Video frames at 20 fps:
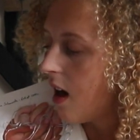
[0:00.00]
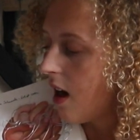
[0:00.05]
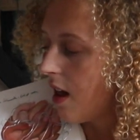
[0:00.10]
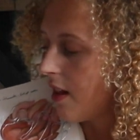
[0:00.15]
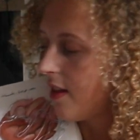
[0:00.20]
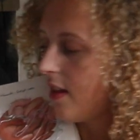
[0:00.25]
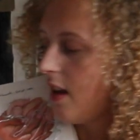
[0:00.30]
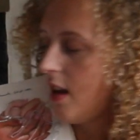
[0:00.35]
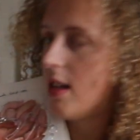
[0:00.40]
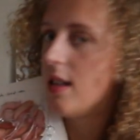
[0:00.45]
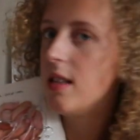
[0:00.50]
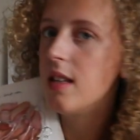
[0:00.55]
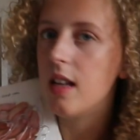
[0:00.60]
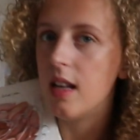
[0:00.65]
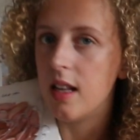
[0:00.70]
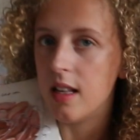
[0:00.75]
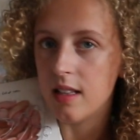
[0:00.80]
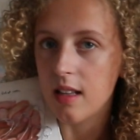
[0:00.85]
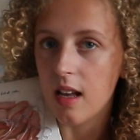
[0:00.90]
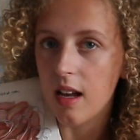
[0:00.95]
This
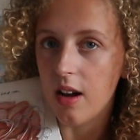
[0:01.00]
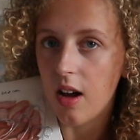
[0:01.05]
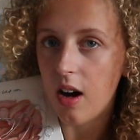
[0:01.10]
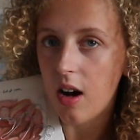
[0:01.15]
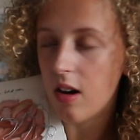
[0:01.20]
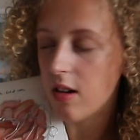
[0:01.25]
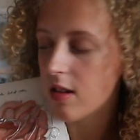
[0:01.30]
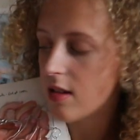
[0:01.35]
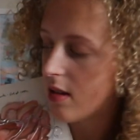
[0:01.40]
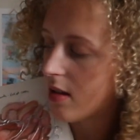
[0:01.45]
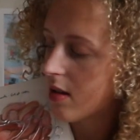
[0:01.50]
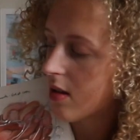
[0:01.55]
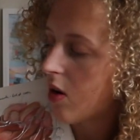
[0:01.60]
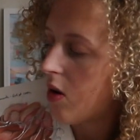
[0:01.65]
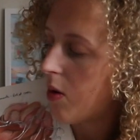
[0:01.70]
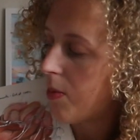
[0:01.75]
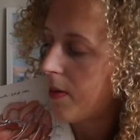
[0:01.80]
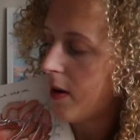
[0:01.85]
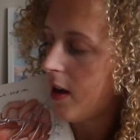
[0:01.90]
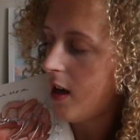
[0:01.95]
is an artist
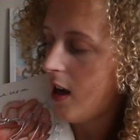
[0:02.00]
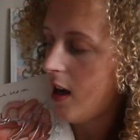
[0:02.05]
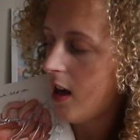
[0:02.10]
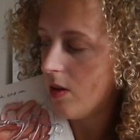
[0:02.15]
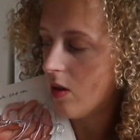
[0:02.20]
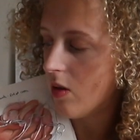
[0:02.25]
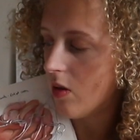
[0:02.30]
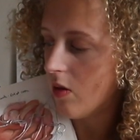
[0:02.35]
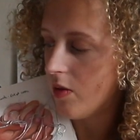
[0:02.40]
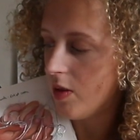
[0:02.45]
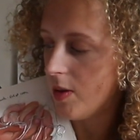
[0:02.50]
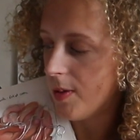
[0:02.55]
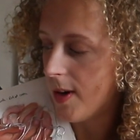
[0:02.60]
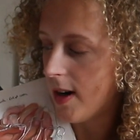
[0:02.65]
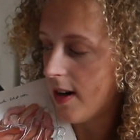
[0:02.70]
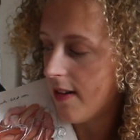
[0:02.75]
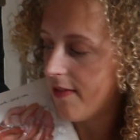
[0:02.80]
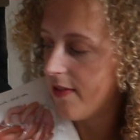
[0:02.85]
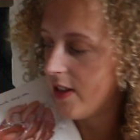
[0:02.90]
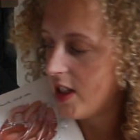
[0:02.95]
copy of
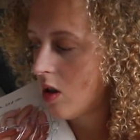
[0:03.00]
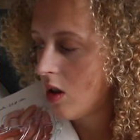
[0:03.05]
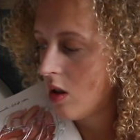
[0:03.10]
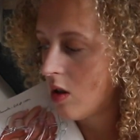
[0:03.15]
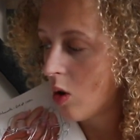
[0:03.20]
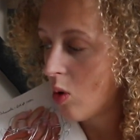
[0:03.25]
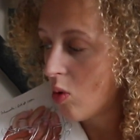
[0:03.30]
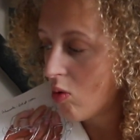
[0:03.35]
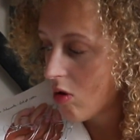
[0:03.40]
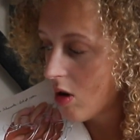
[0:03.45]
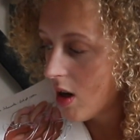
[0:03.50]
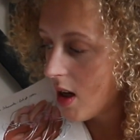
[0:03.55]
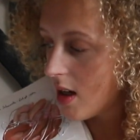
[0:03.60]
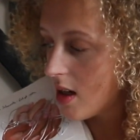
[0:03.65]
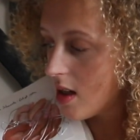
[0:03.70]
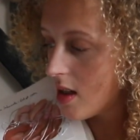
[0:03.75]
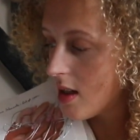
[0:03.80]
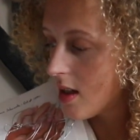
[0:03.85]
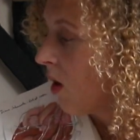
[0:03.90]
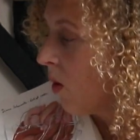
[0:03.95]
Duarte
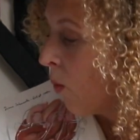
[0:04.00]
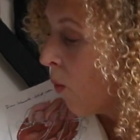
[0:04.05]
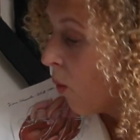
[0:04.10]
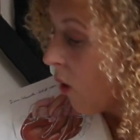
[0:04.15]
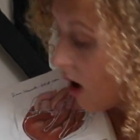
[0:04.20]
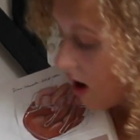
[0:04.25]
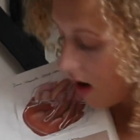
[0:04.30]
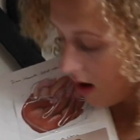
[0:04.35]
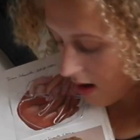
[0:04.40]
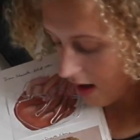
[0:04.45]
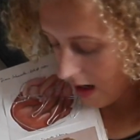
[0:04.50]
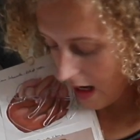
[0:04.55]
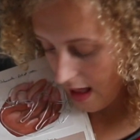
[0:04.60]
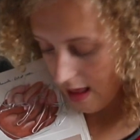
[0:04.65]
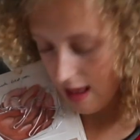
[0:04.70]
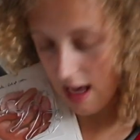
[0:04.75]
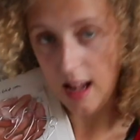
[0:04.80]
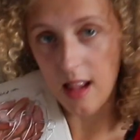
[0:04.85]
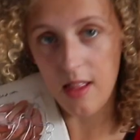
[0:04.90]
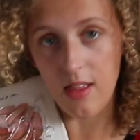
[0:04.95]
Victoria's work, and
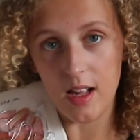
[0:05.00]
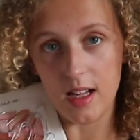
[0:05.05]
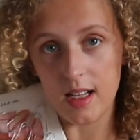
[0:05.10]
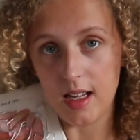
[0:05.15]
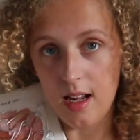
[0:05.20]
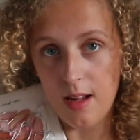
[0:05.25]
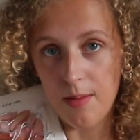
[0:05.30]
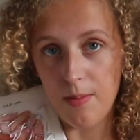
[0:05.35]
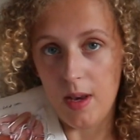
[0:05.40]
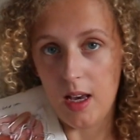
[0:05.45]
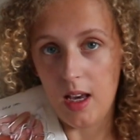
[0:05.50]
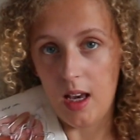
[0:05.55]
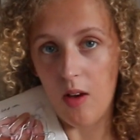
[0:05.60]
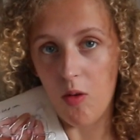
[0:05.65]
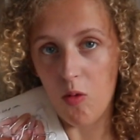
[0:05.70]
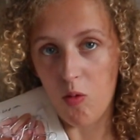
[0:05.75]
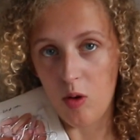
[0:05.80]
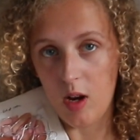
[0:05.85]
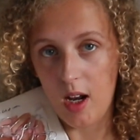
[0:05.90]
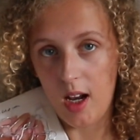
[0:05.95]
then this is me
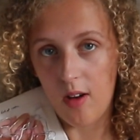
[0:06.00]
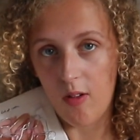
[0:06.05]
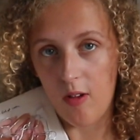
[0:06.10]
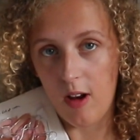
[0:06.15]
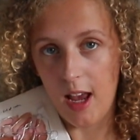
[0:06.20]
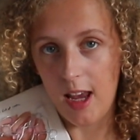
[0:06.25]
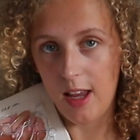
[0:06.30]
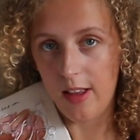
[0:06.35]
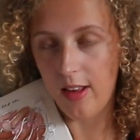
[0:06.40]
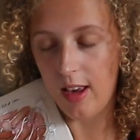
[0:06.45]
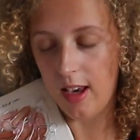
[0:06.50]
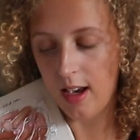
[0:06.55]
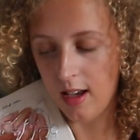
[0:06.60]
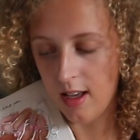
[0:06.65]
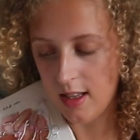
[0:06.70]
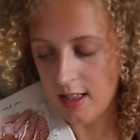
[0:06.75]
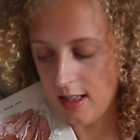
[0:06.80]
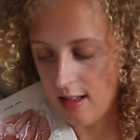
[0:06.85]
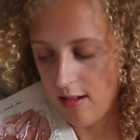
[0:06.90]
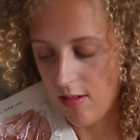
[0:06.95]
recreating a
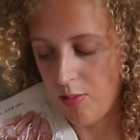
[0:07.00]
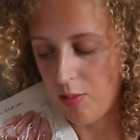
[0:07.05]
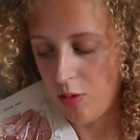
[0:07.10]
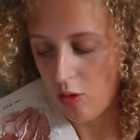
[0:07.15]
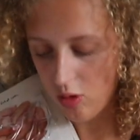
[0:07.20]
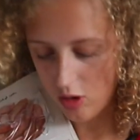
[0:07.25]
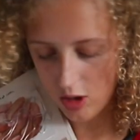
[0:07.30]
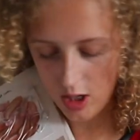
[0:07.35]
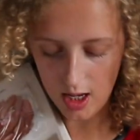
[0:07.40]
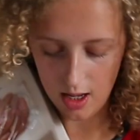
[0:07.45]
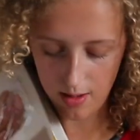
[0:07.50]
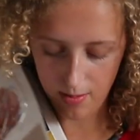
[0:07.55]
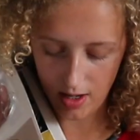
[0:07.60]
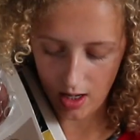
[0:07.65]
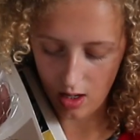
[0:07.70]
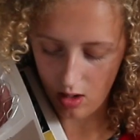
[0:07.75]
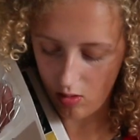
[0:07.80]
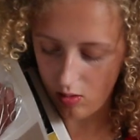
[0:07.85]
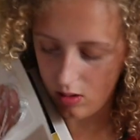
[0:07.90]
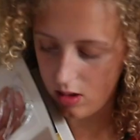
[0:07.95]
self-portrait in my
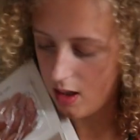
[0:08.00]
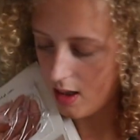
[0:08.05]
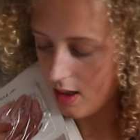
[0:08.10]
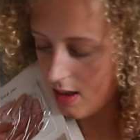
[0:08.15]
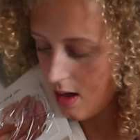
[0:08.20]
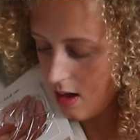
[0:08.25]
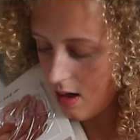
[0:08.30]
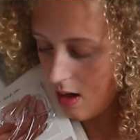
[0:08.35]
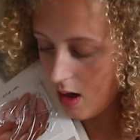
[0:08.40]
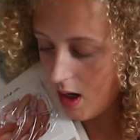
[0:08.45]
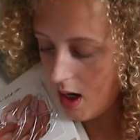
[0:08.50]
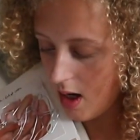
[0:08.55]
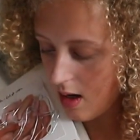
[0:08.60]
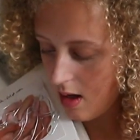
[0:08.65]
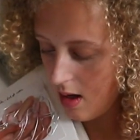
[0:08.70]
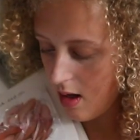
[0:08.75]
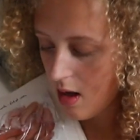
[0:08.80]
own design.